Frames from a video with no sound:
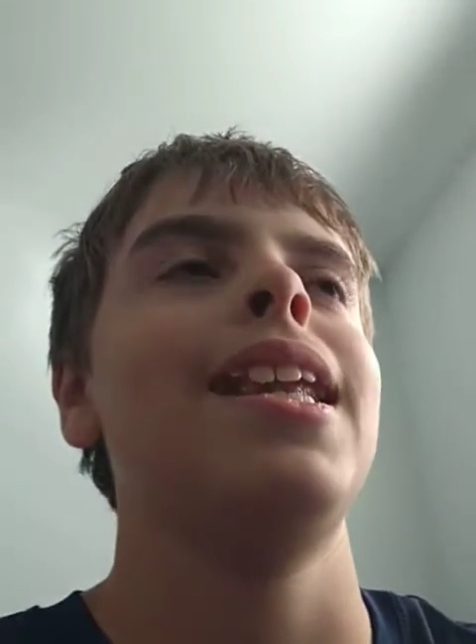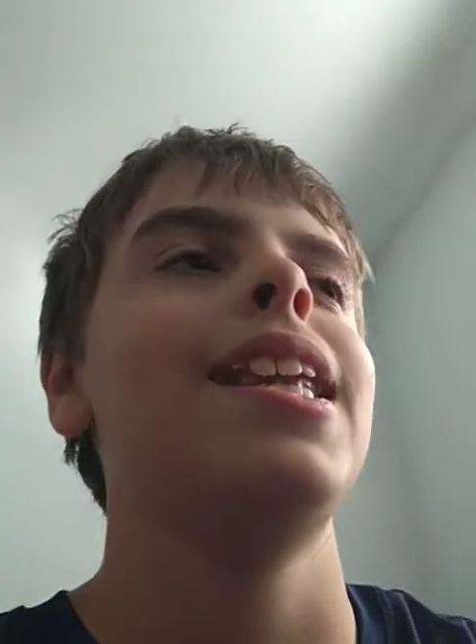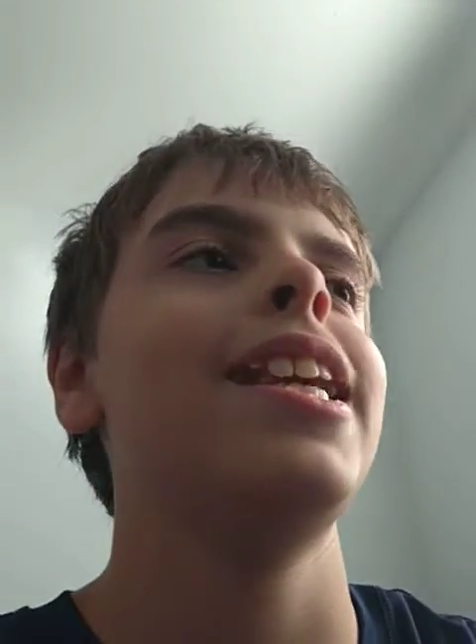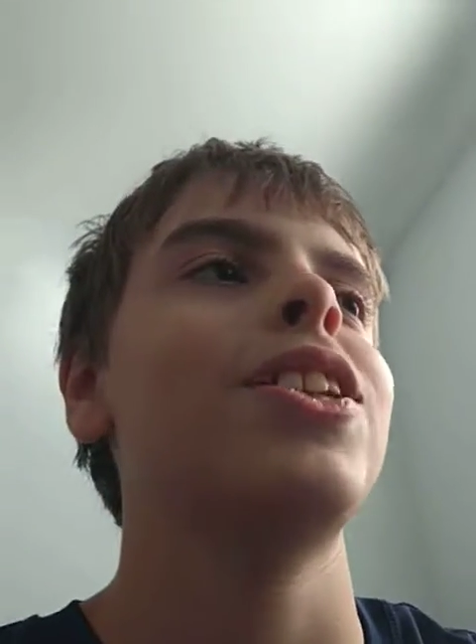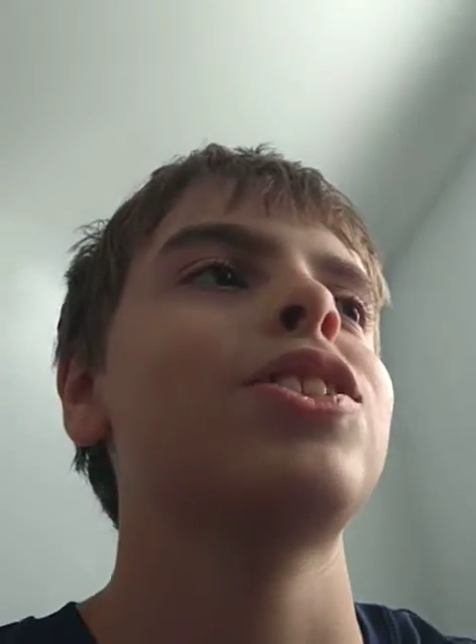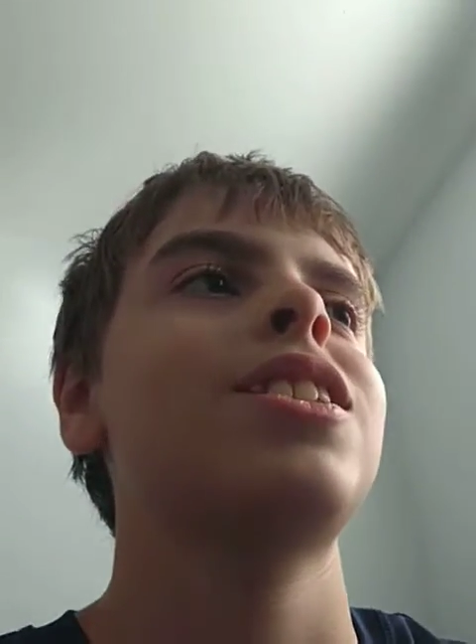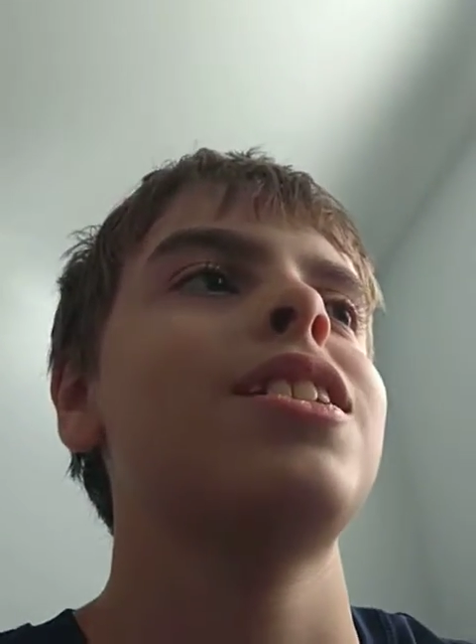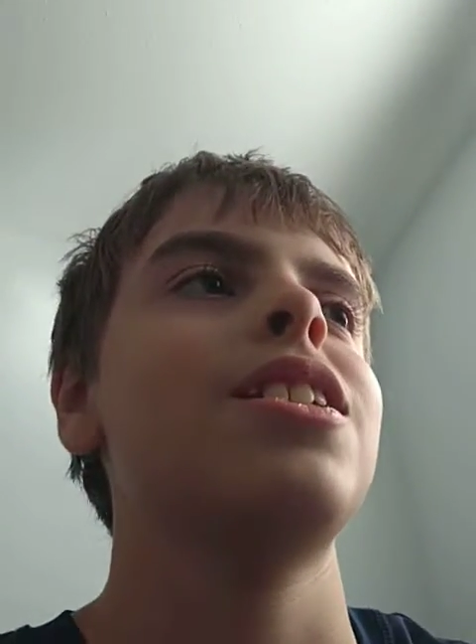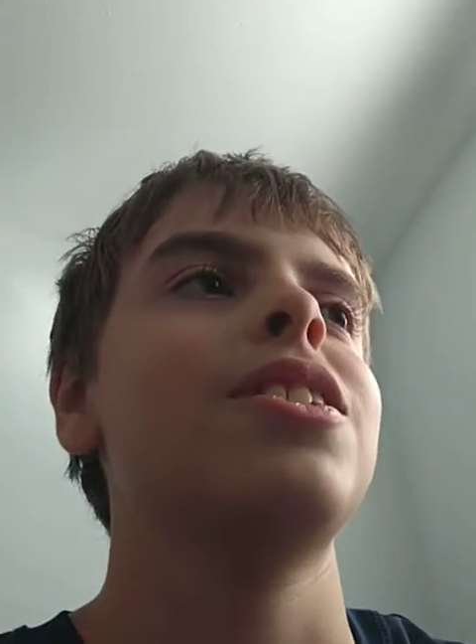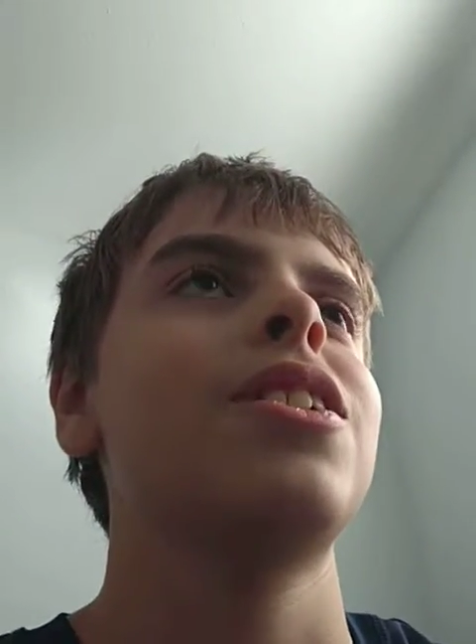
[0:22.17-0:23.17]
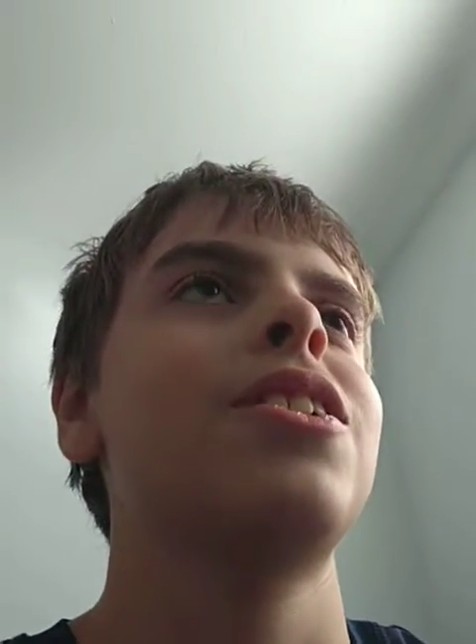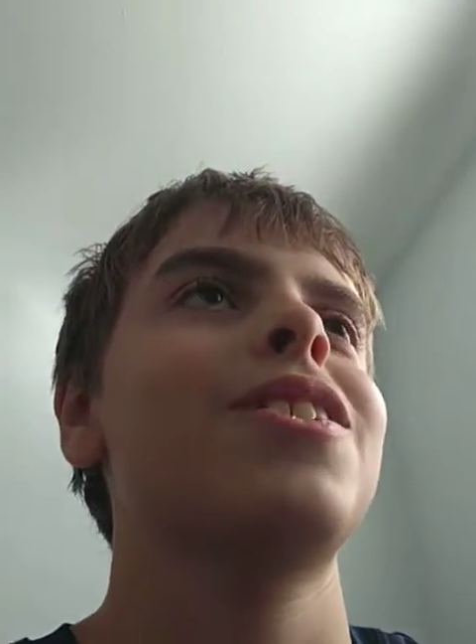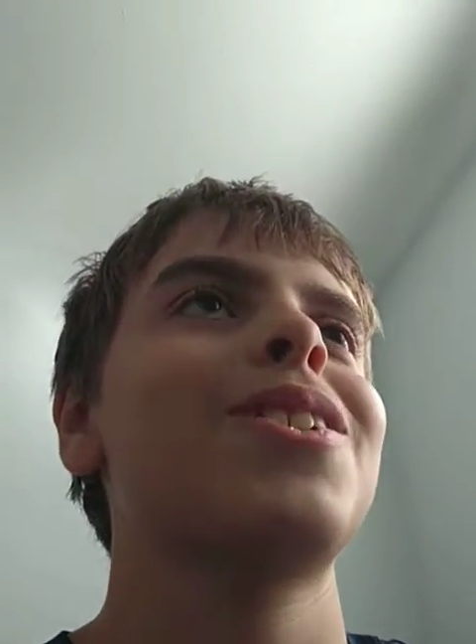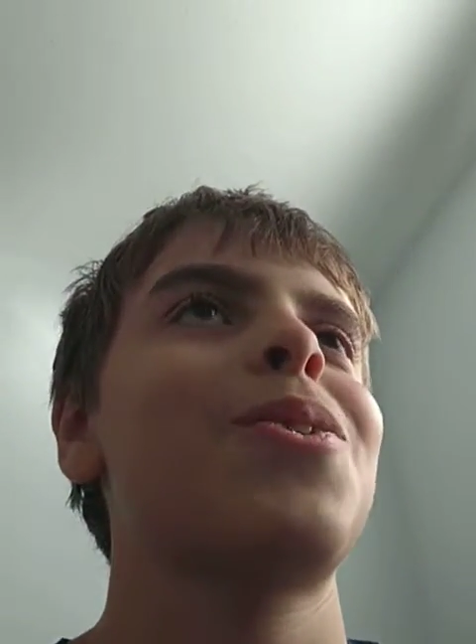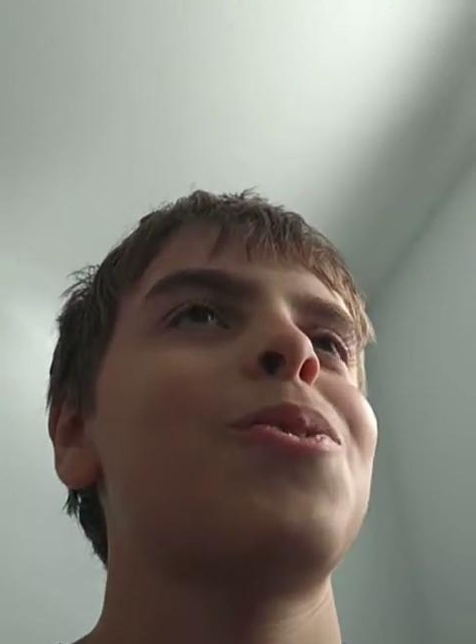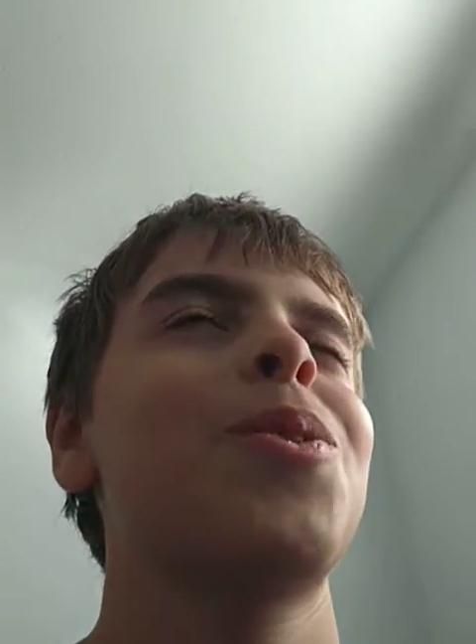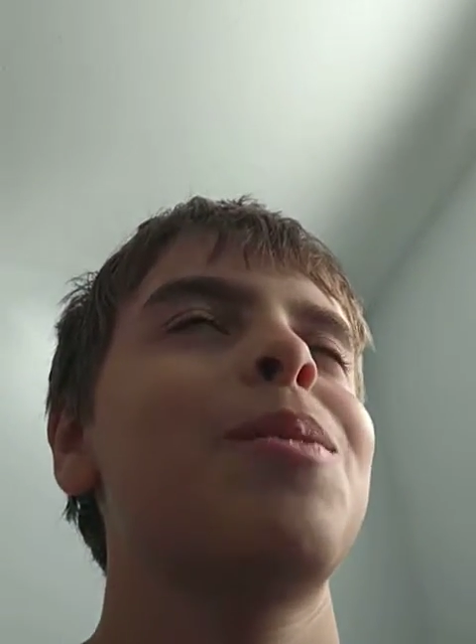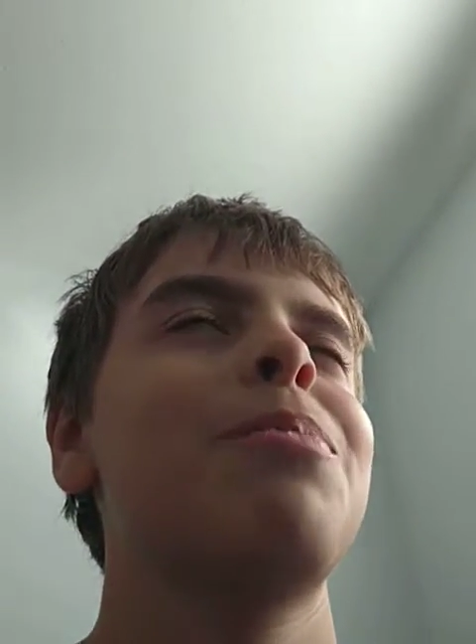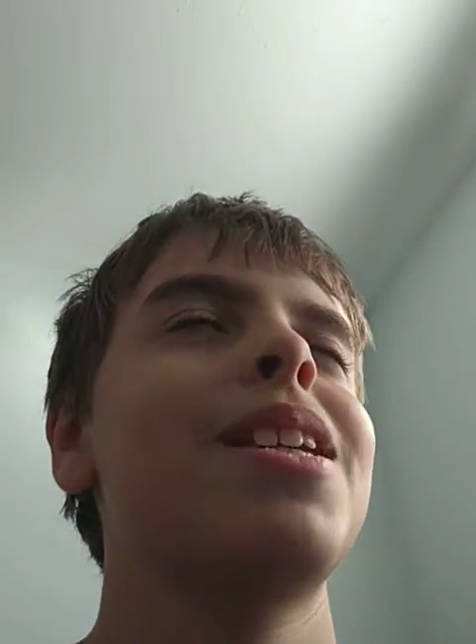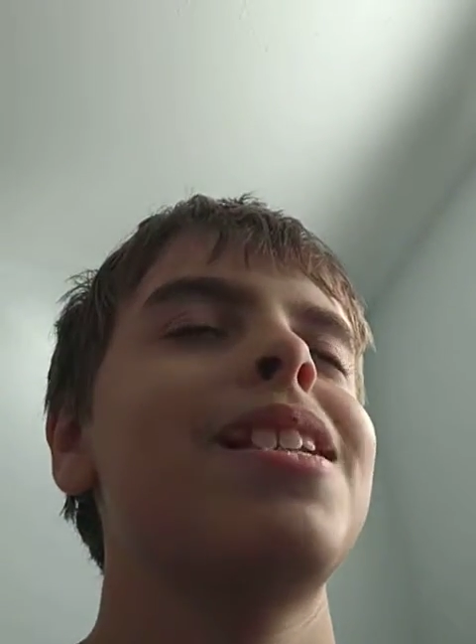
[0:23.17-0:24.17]
Little Caesars
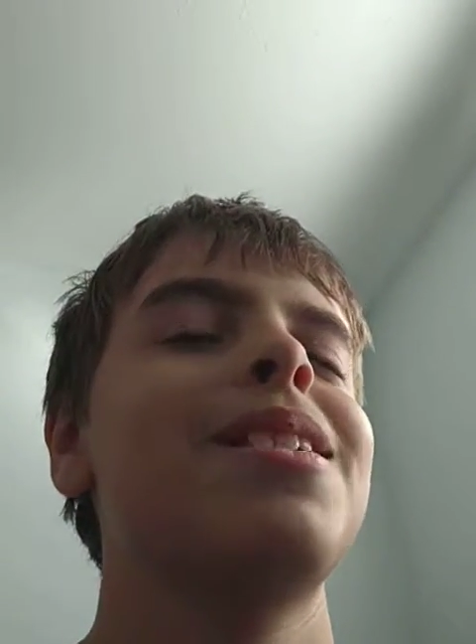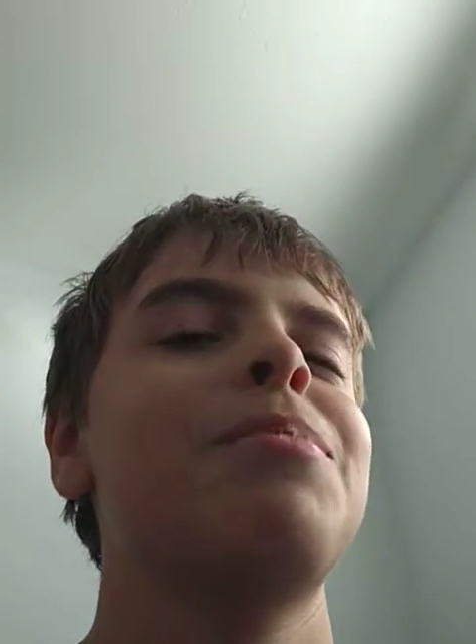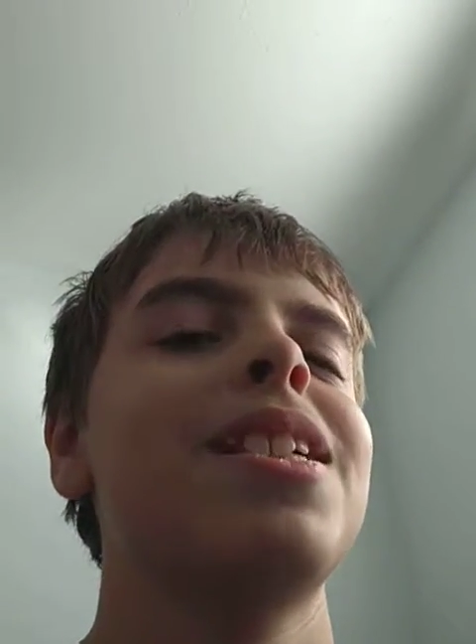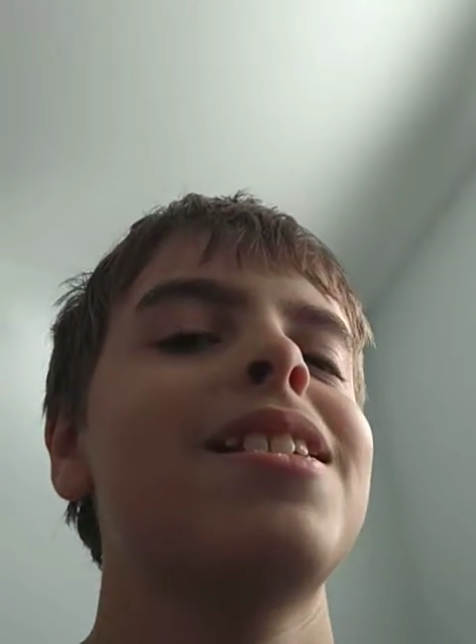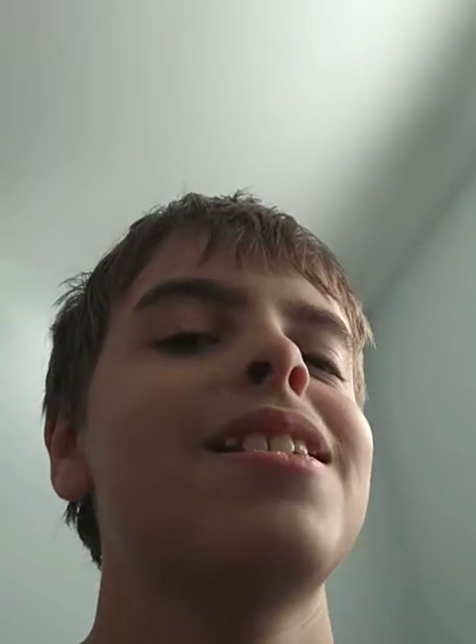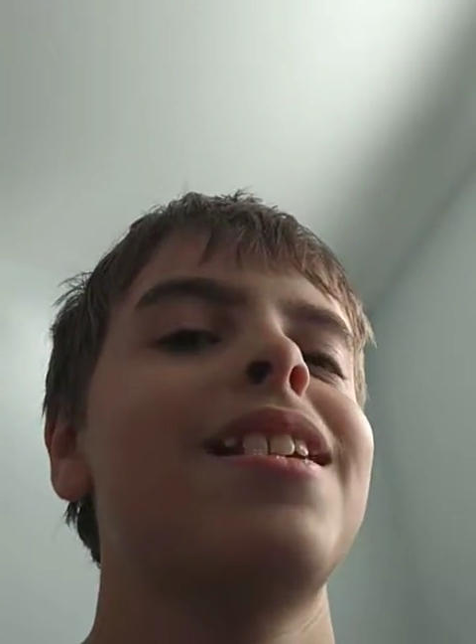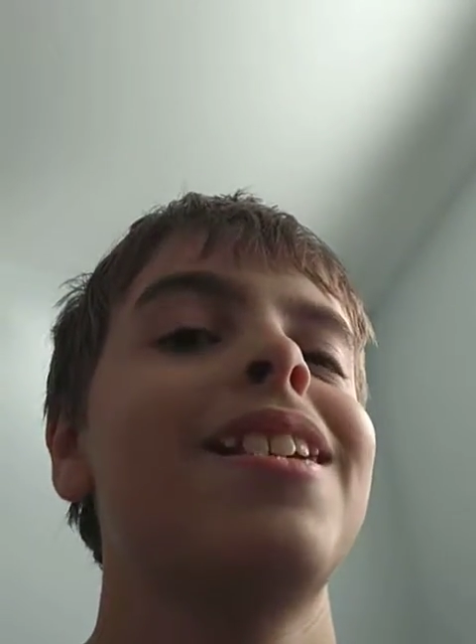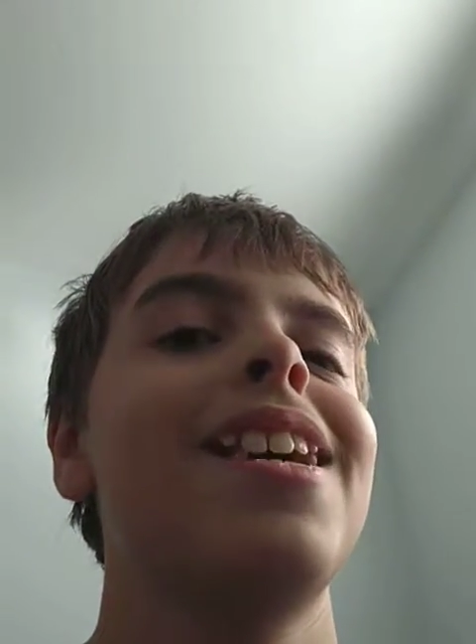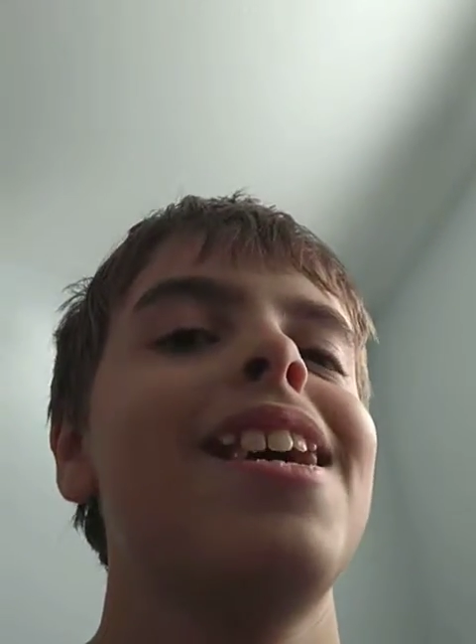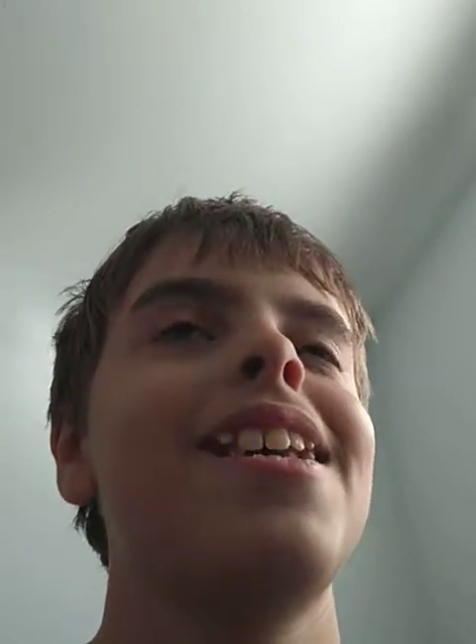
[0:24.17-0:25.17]
or Pizza Pizza.